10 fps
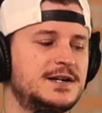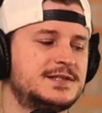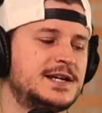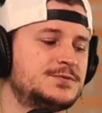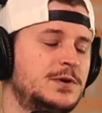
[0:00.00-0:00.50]

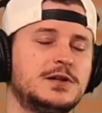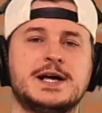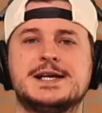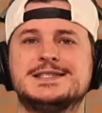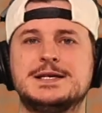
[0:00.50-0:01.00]
as well
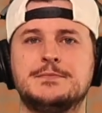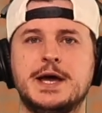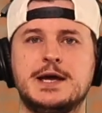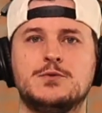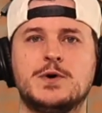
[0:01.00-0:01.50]
as the
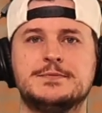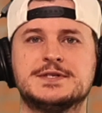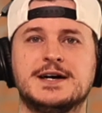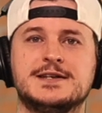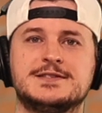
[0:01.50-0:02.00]
main
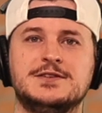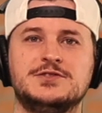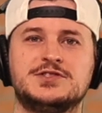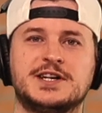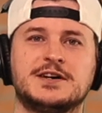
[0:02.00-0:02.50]
website, so you can
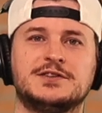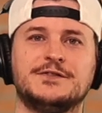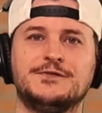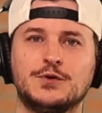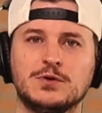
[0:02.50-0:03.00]
check out the
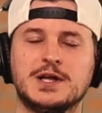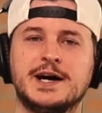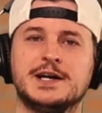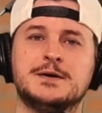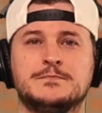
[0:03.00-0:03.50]
full lineup.